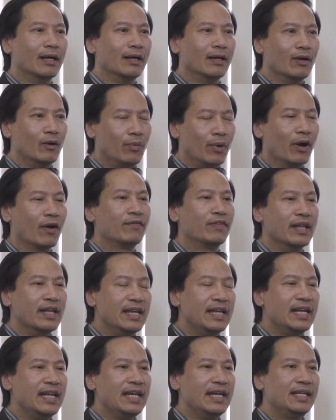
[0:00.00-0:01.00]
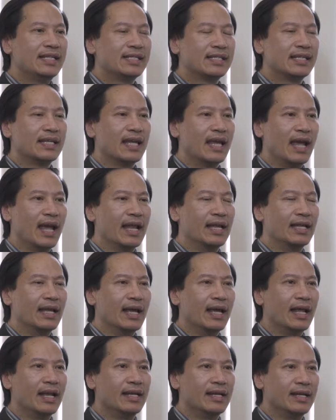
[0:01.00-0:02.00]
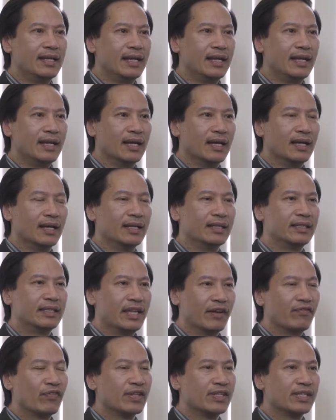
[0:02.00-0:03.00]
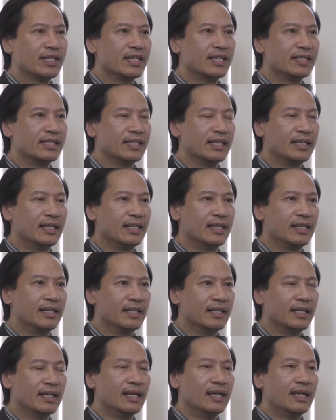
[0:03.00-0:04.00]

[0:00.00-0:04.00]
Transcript: of the needs and the differences in